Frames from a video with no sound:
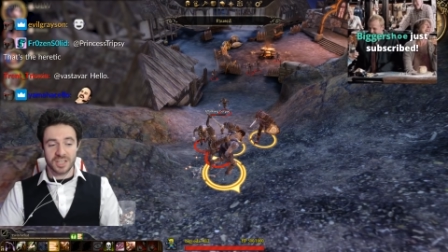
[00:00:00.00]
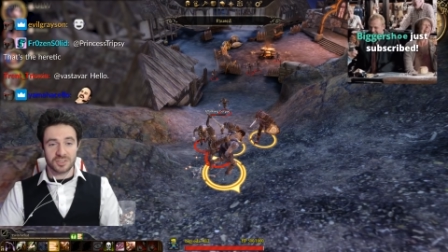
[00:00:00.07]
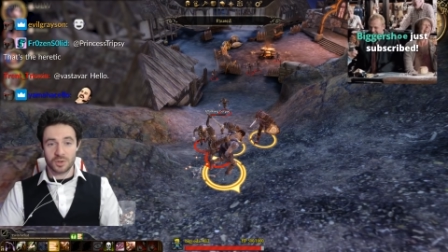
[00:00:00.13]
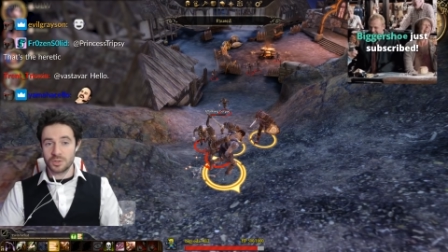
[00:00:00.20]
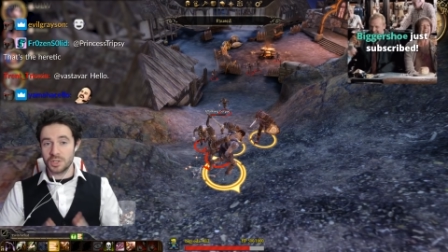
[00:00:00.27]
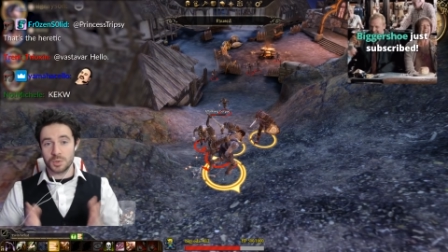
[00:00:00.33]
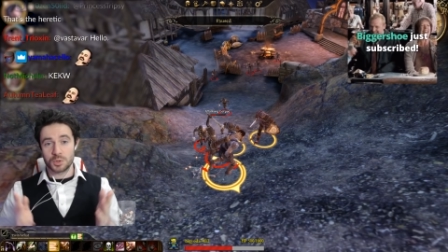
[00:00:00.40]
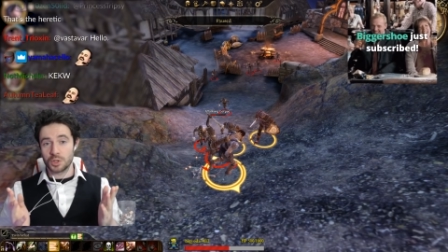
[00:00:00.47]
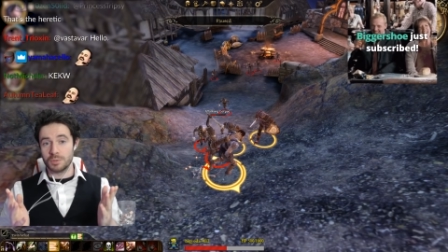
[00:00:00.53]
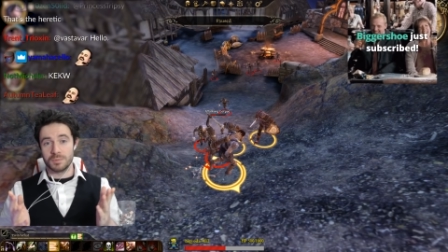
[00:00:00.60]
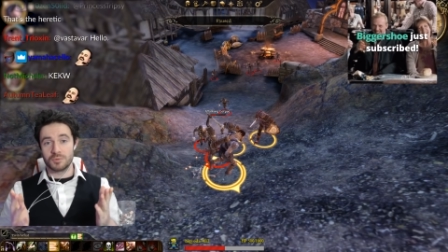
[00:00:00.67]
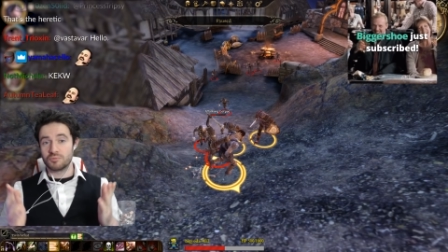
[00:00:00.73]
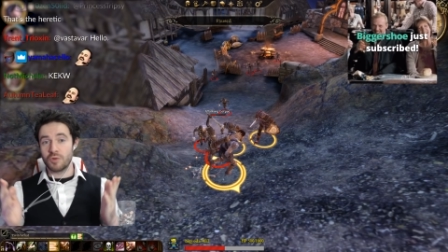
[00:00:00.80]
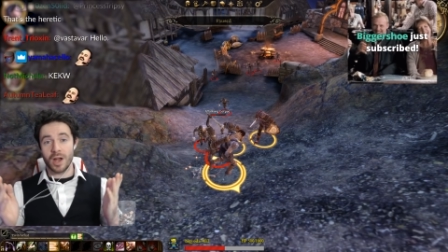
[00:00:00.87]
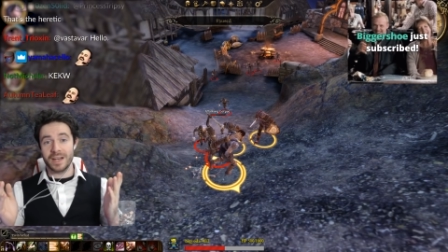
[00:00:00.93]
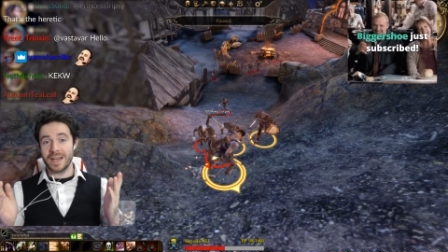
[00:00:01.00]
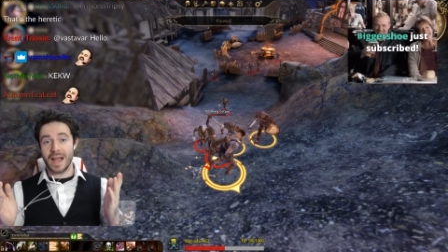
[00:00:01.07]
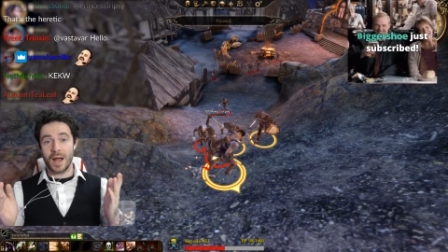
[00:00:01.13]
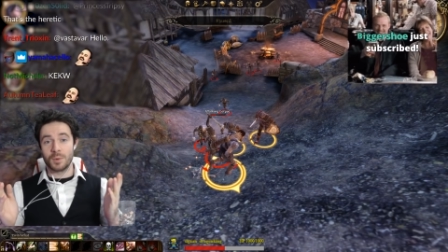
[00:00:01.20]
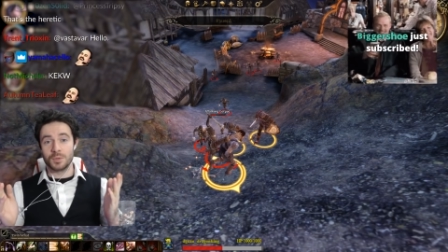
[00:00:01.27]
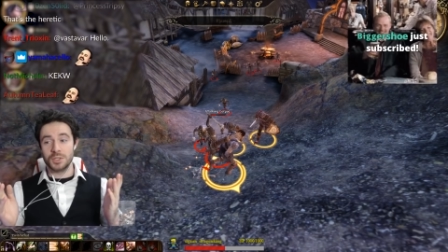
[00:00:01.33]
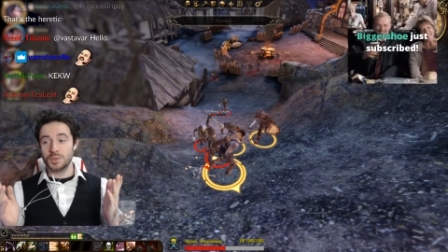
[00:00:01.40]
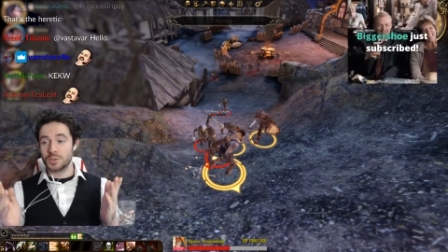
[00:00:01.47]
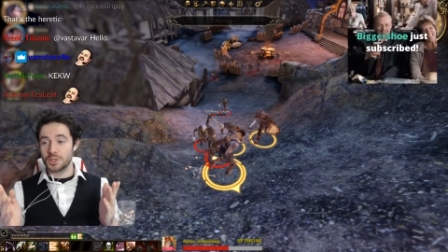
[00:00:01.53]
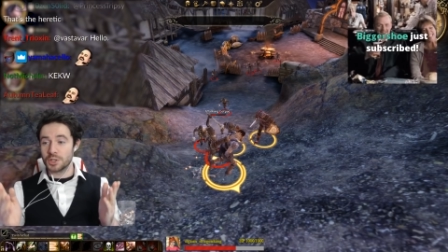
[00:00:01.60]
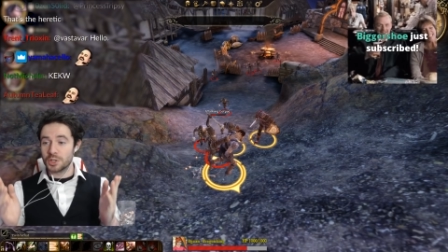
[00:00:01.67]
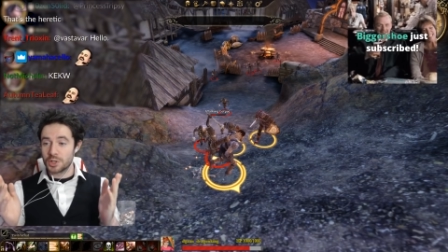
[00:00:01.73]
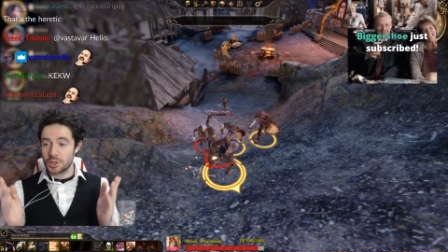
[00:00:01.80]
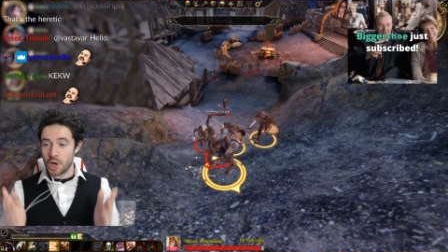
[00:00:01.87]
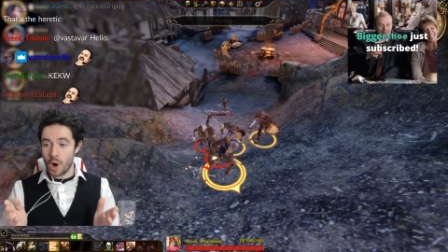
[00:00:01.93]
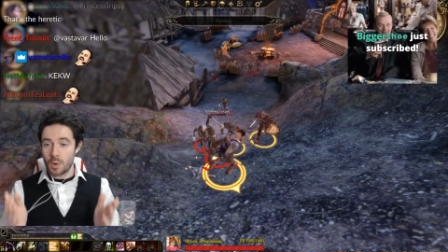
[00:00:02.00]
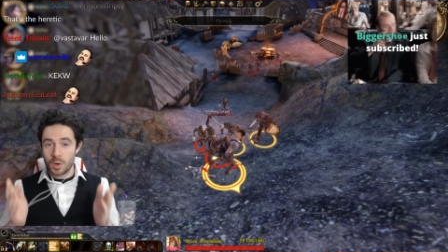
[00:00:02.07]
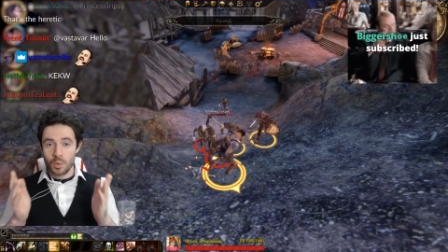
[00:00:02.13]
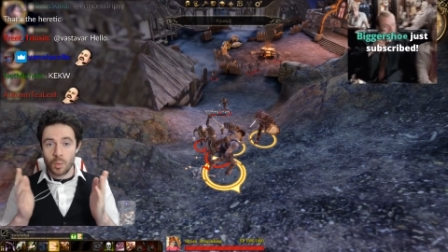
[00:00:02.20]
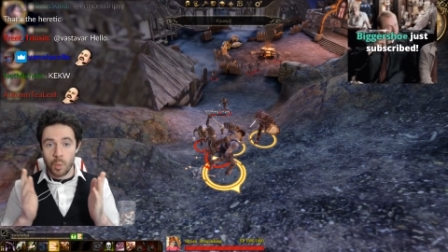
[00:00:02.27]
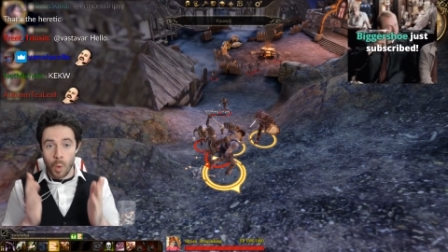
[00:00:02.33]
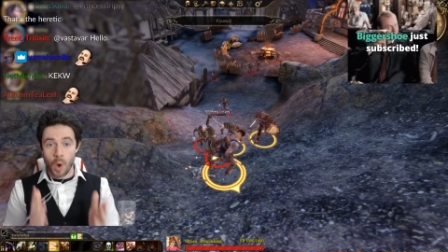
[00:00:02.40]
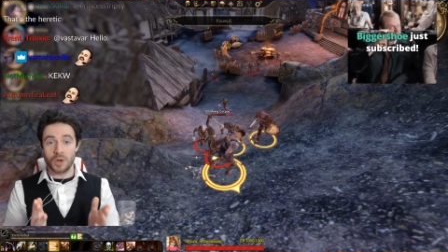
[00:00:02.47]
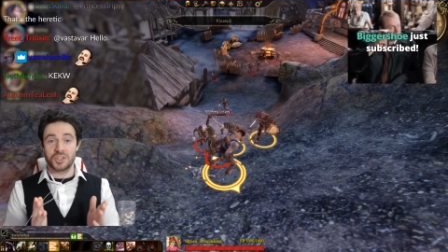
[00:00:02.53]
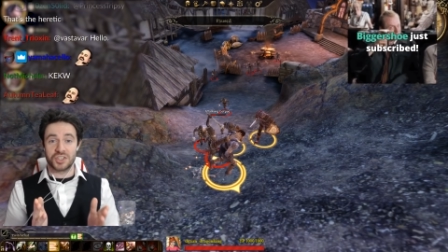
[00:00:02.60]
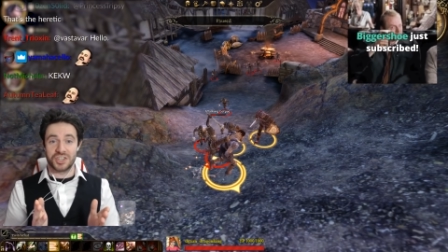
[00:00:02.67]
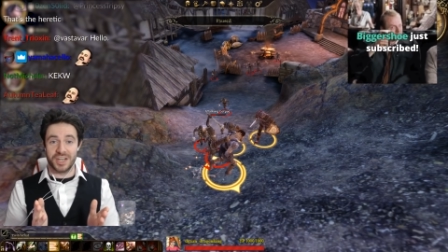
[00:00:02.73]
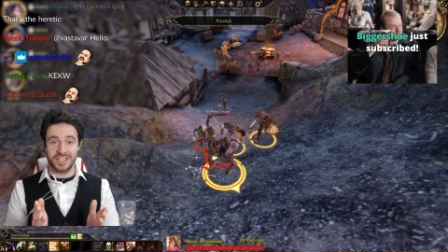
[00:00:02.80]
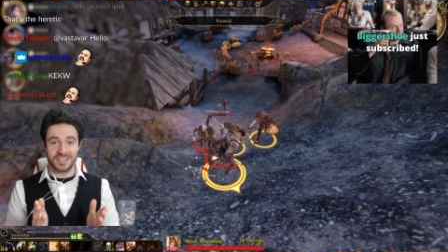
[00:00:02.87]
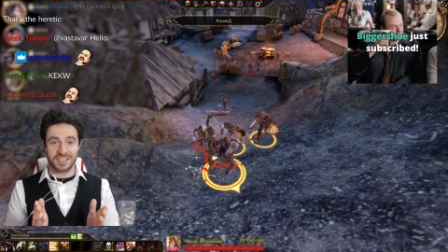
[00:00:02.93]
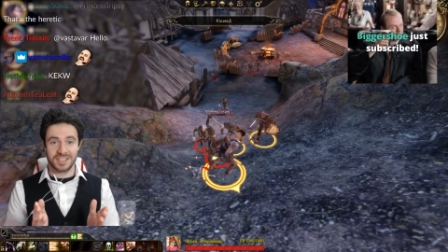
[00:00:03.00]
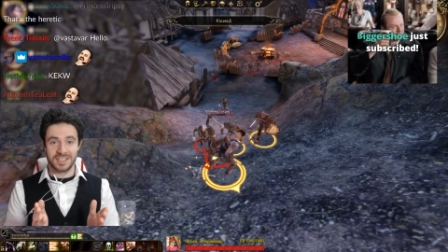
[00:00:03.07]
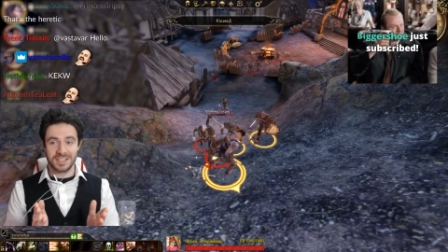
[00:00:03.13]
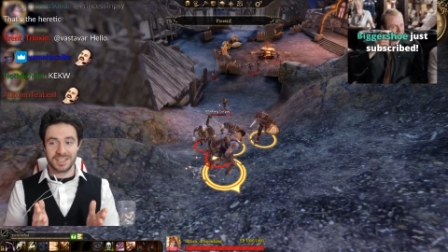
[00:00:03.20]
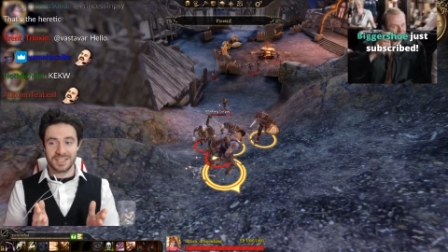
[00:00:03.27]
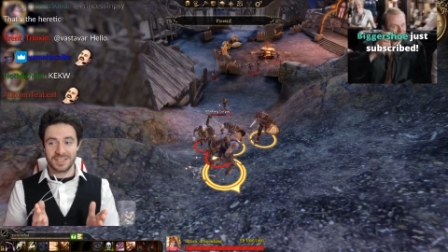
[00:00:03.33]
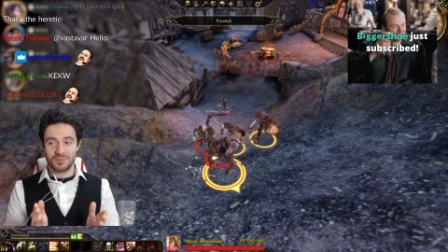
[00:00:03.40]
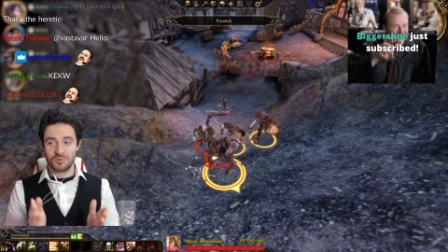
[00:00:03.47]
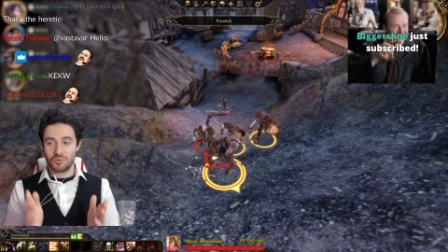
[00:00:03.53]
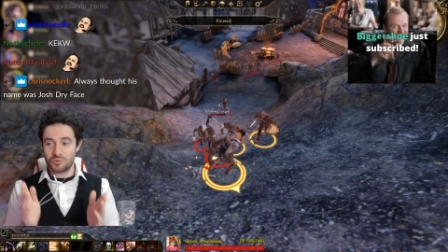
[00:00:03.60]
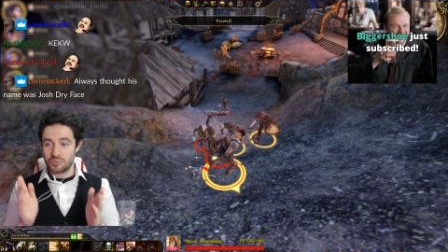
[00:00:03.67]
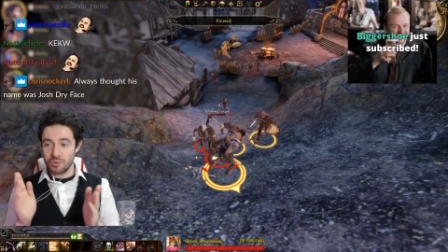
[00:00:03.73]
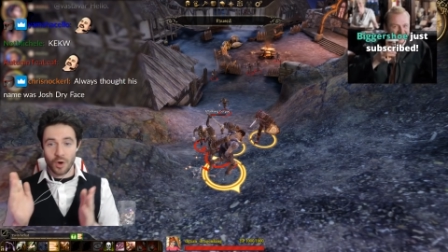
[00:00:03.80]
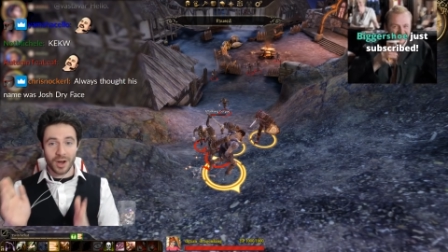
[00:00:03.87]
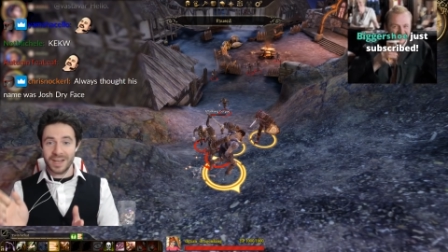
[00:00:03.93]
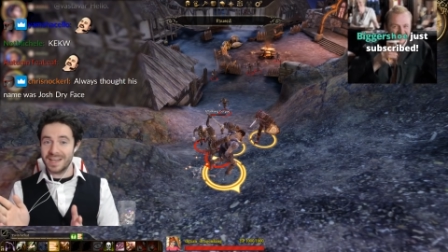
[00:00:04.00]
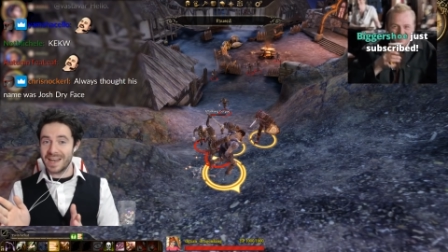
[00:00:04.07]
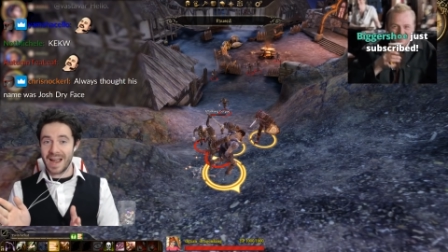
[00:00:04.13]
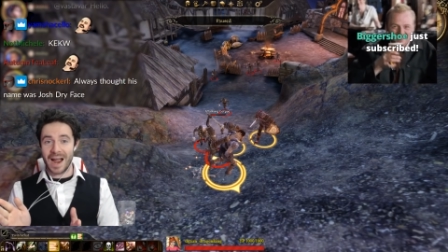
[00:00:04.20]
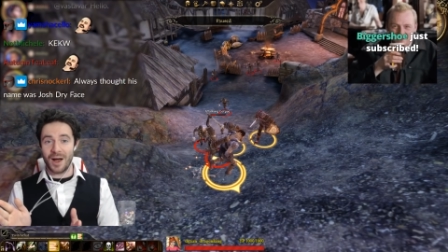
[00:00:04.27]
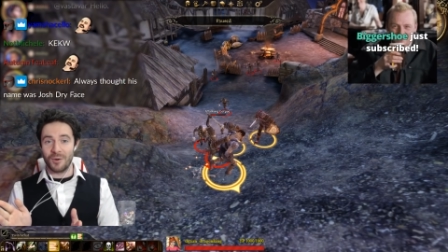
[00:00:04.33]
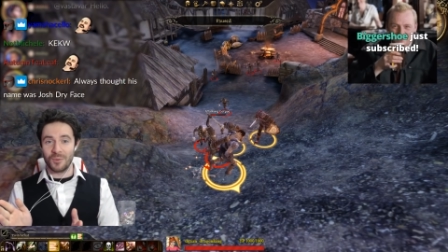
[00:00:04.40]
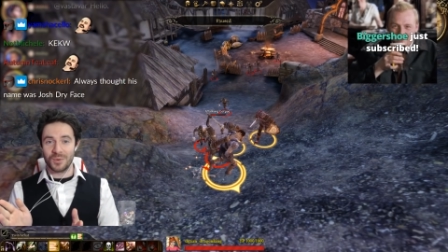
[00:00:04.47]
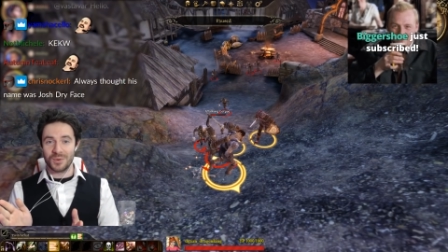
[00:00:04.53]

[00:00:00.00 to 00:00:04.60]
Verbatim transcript: it's on YouTube right now. You can go and watch it right now.